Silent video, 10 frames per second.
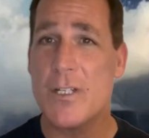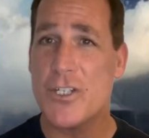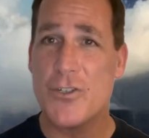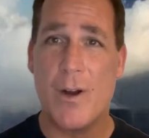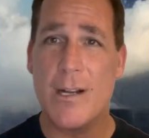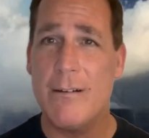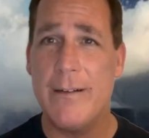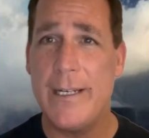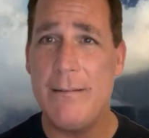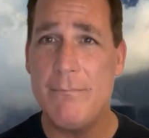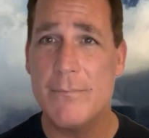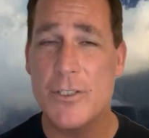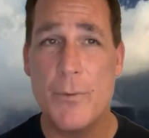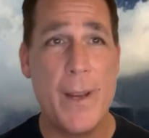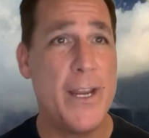struggling
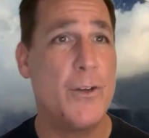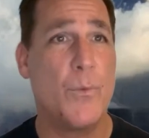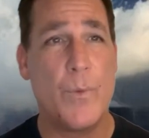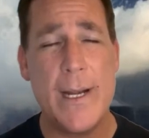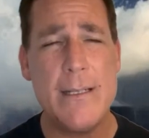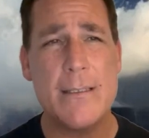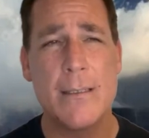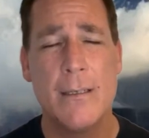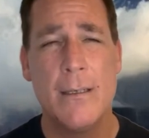to pay your rent